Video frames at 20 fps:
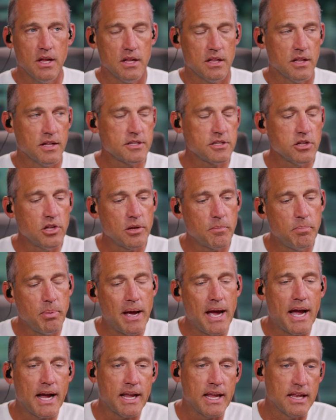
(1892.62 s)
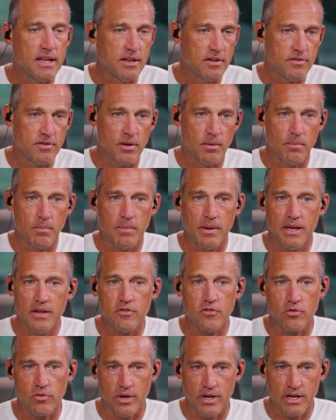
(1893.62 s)
Let's look back into some
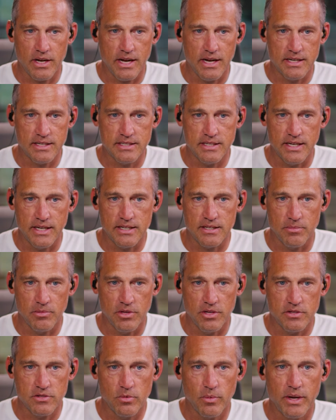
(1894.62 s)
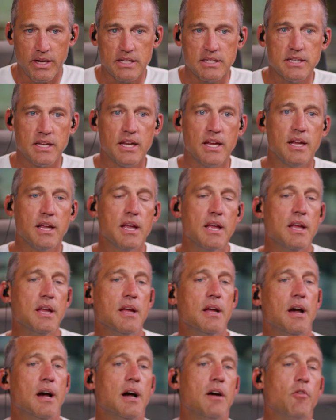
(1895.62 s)
history to kind of see some of this. So we can see
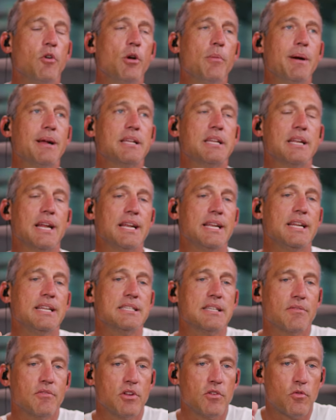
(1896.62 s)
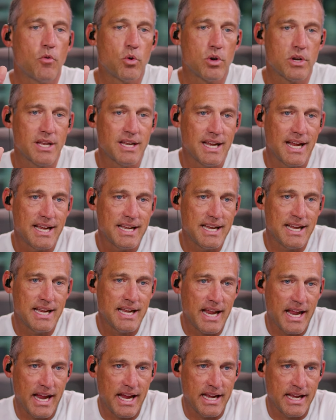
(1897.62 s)
uh, if we go back to 1974 to
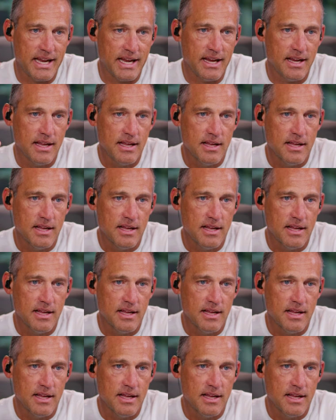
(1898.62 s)
1980,